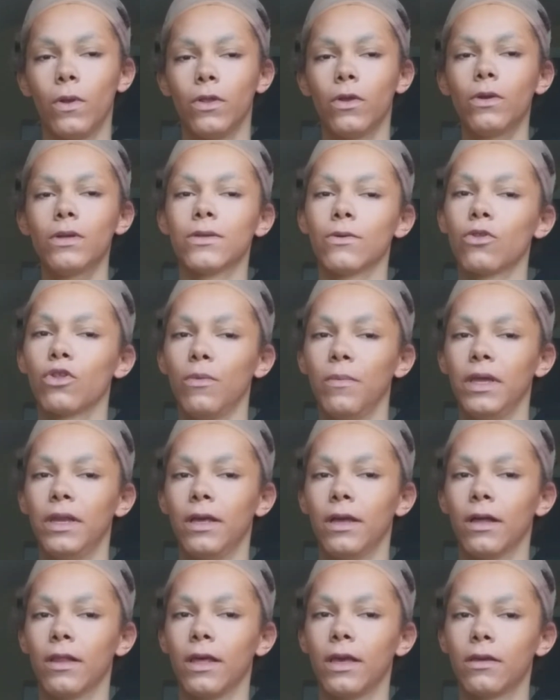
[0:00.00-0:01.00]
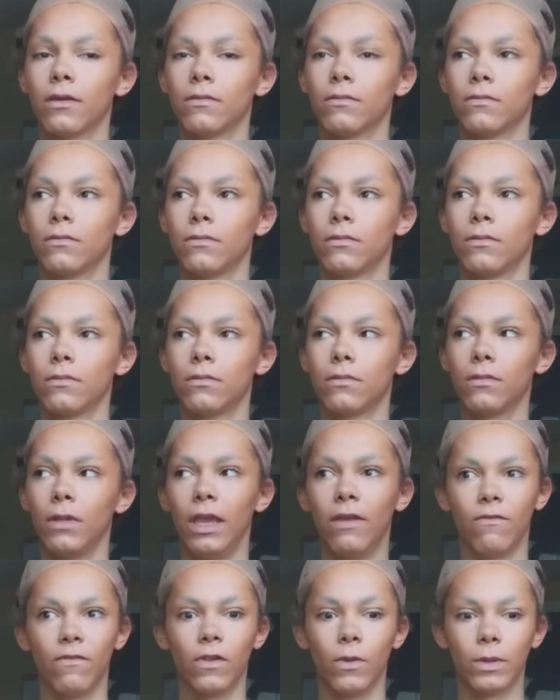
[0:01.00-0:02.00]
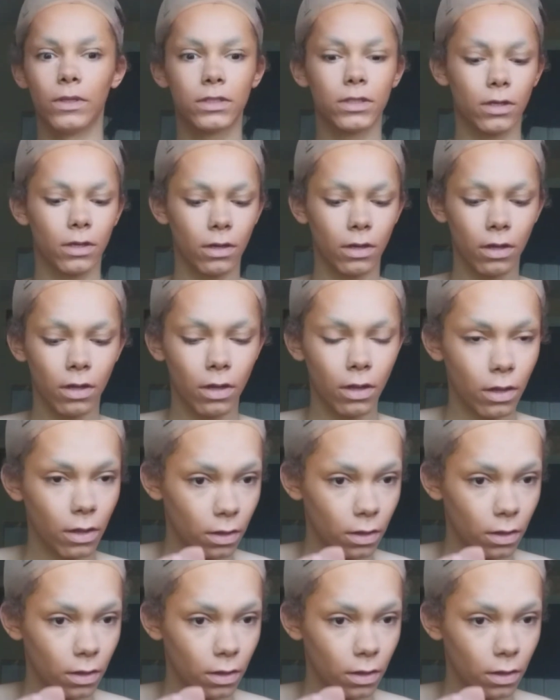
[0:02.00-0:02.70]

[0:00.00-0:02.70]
When you're a social media, like, influencer,